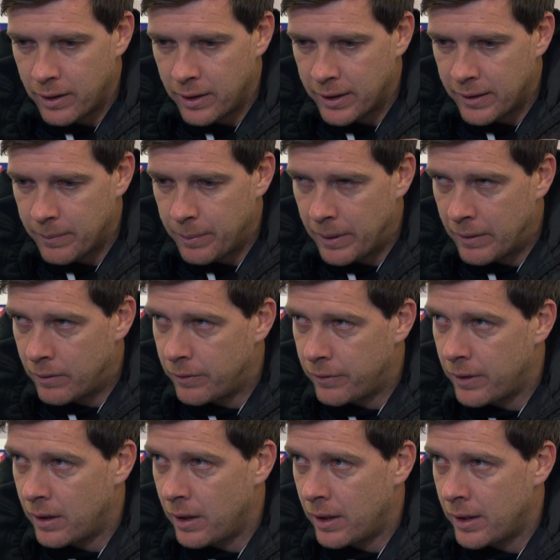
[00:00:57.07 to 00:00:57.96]
and give me
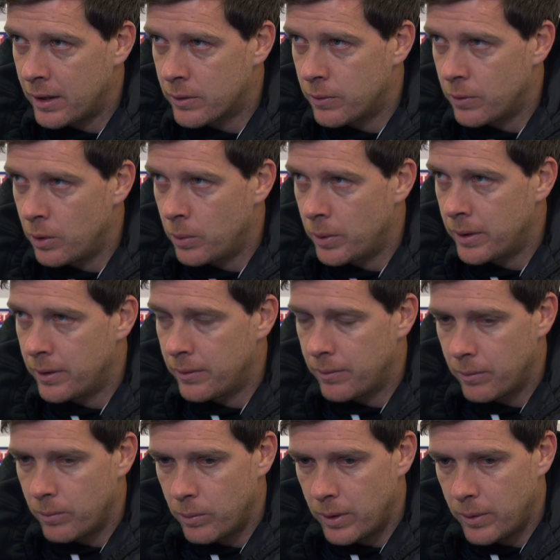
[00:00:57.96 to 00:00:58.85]
everything that I ask for
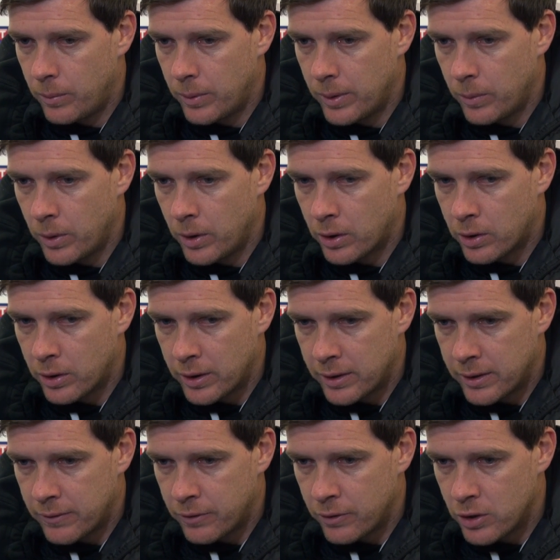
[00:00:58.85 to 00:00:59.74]
when we work on our
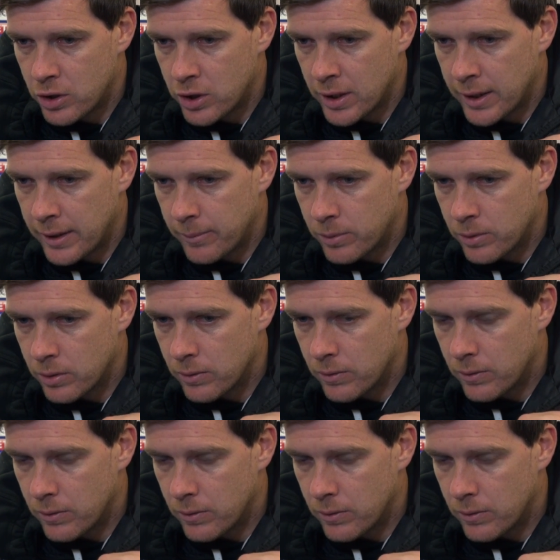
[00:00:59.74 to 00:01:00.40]
different shapes